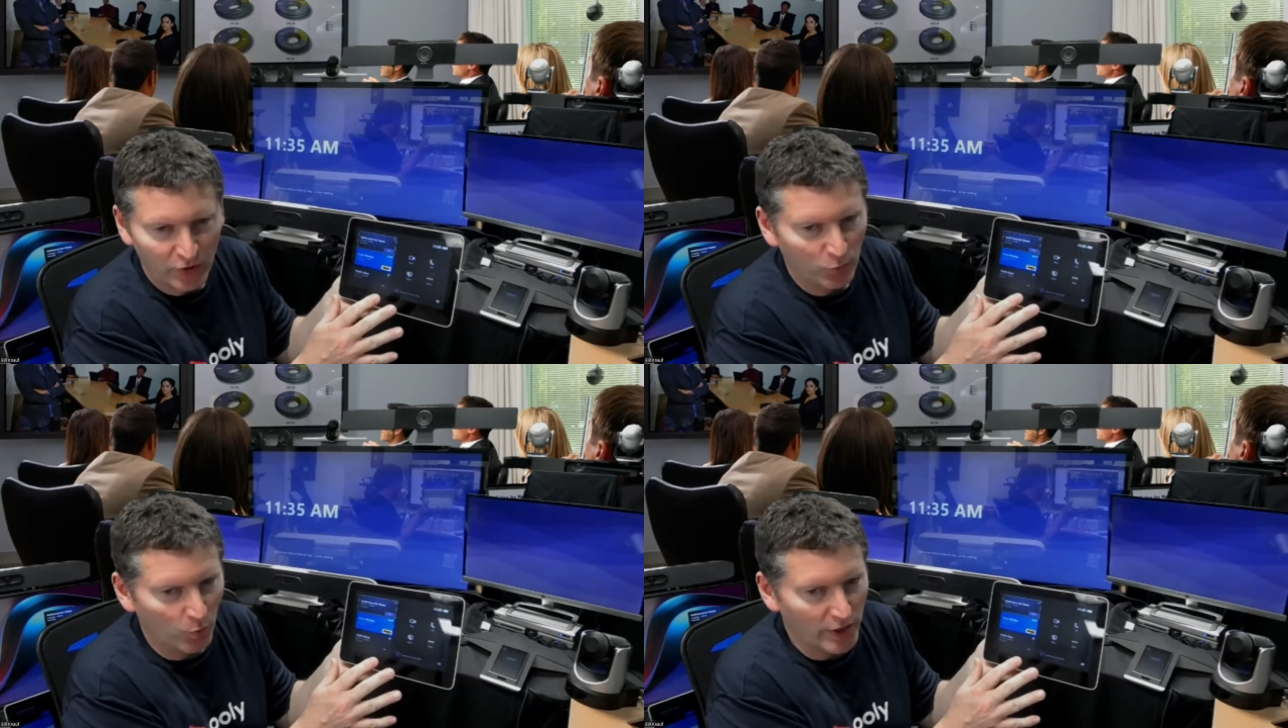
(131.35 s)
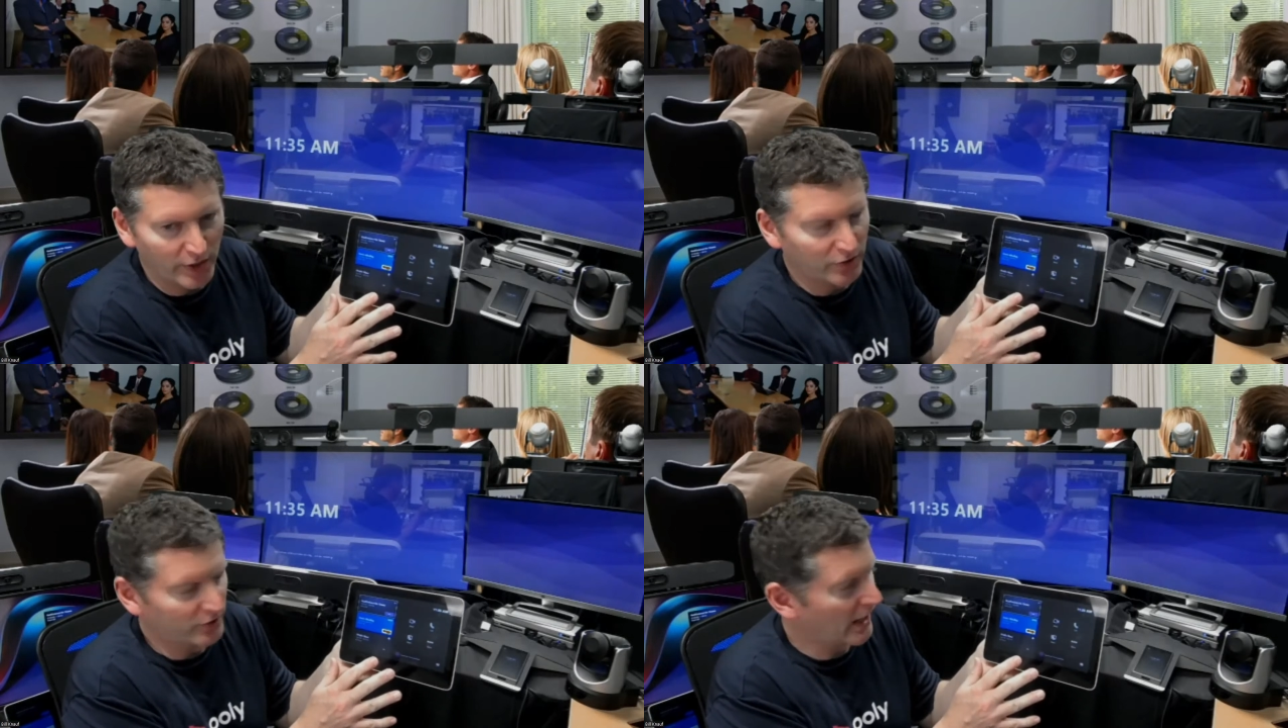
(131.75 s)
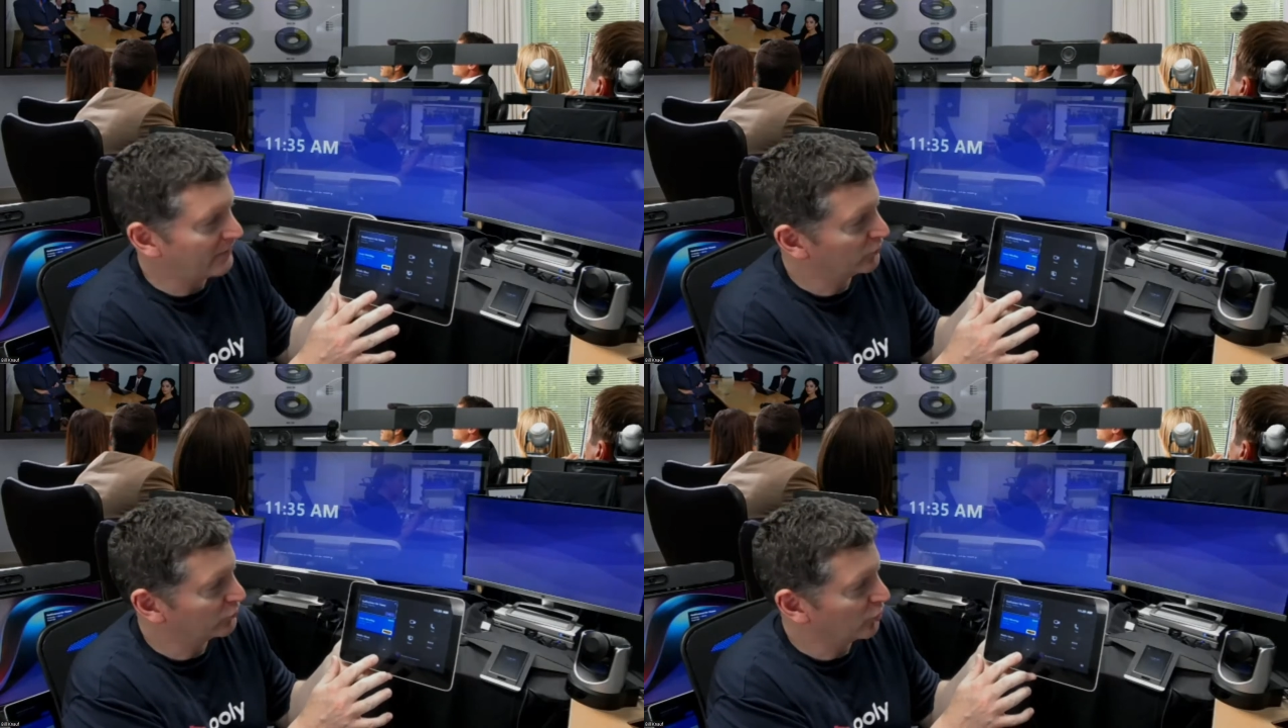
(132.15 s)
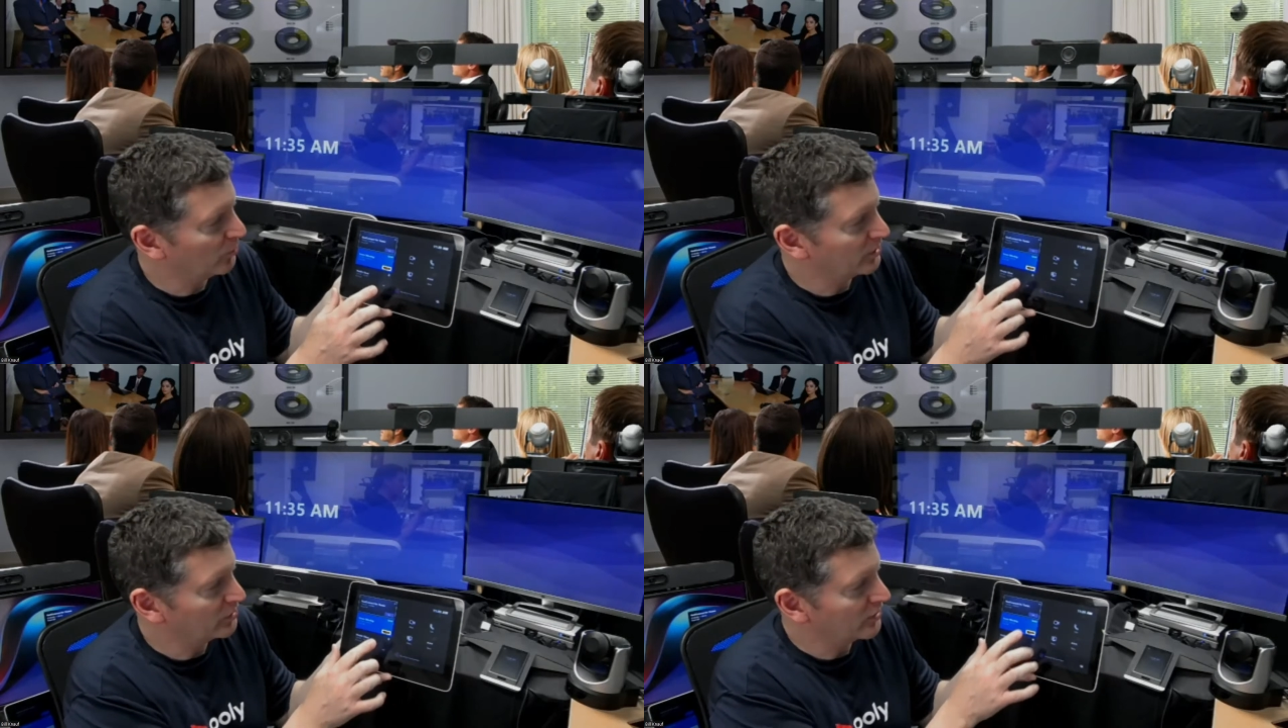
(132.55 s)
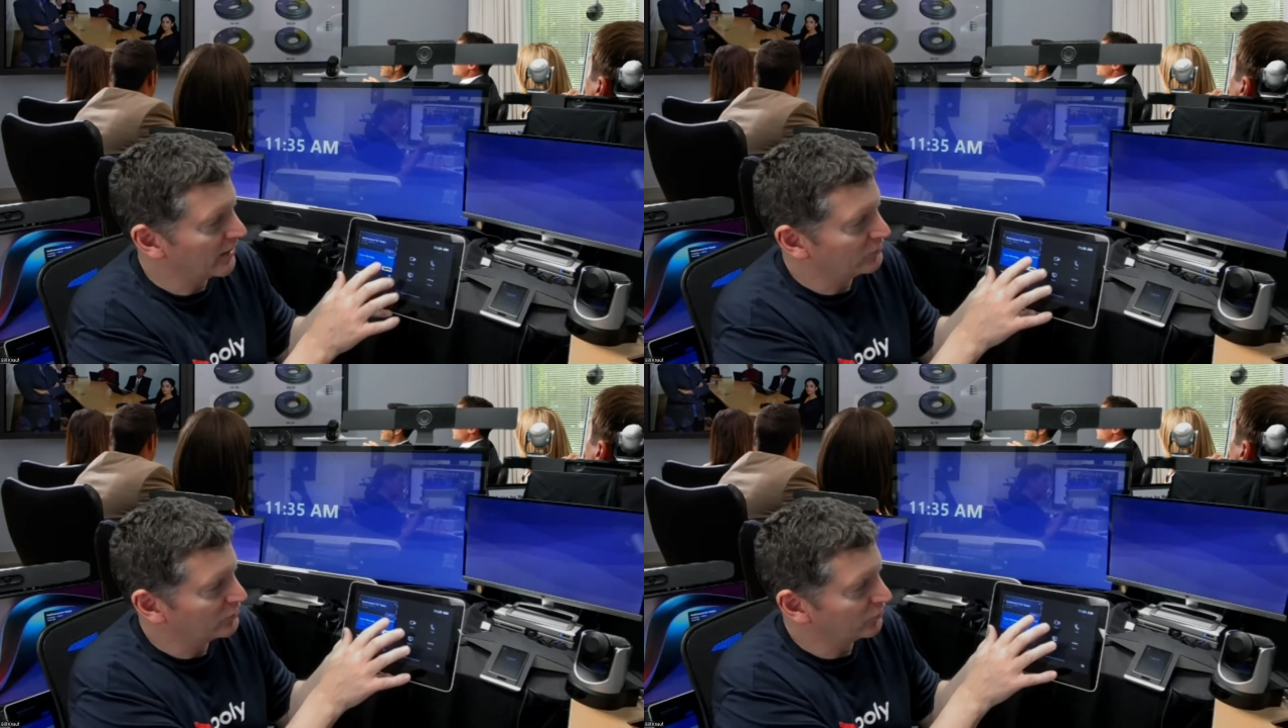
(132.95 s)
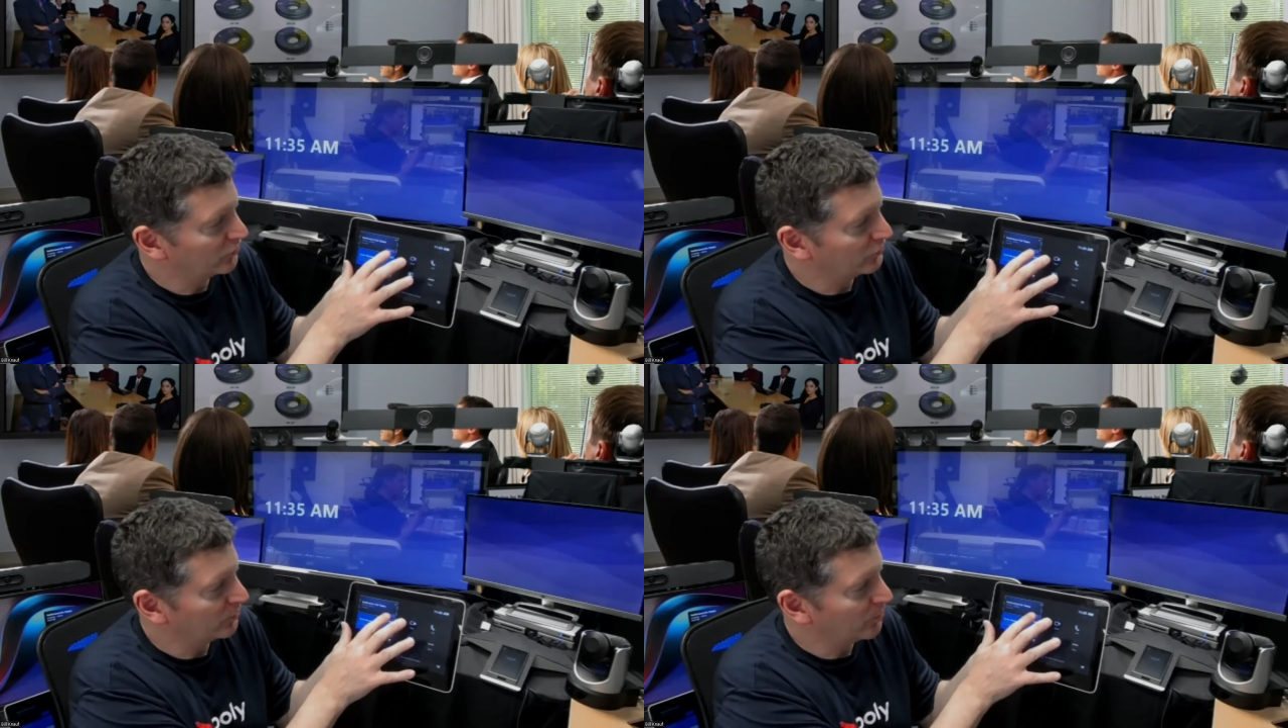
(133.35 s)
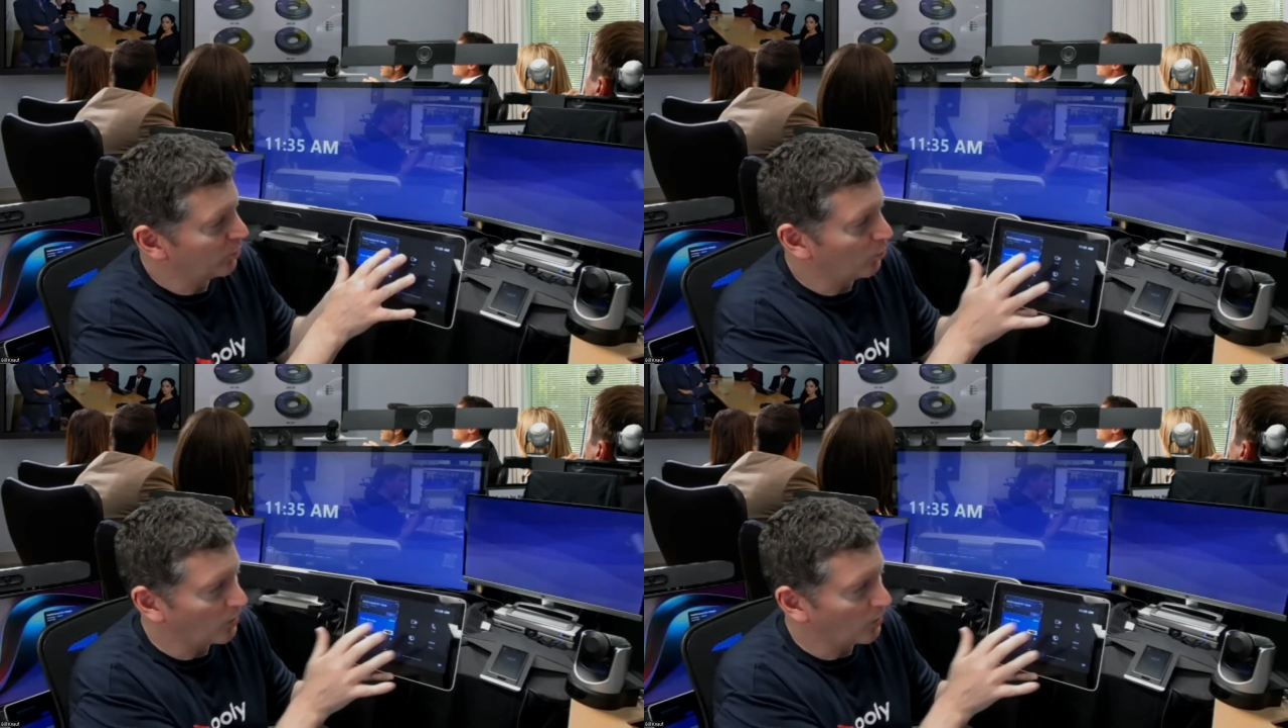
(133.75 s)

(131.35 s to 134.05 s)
You walk into the conference room and you have just a simple